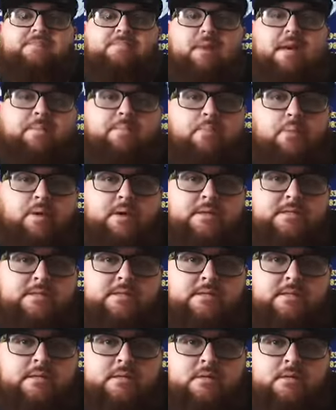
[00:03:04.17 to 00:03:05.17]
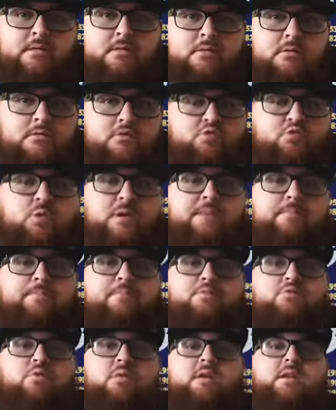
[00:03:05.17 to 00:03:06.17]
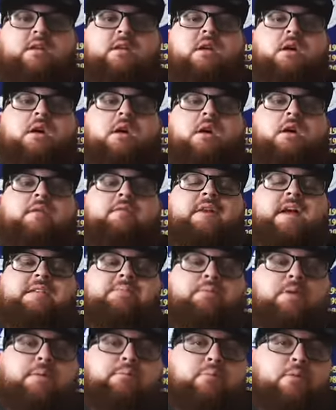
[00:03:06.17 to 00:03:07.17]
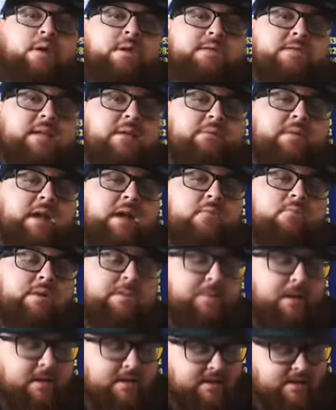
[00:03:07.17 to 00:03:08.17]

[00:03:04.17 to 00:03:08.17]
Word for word: break points, 20, 20 fast break points, and we out rebounded